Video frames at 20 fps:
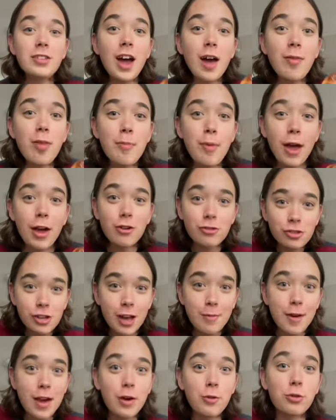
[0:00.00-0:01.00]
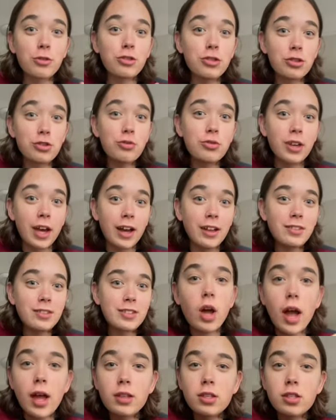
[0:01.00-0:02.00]
time the bagels I made were too
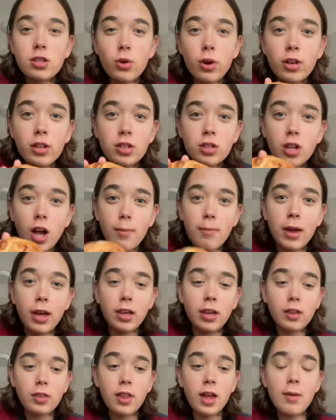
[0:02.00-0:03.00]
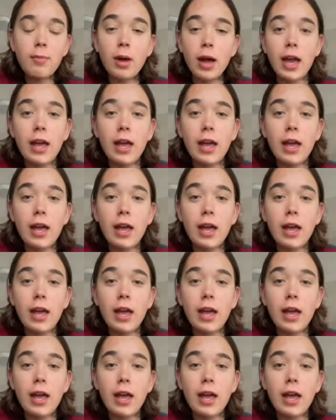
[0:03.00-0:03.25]
dense, and so I just stopped making them,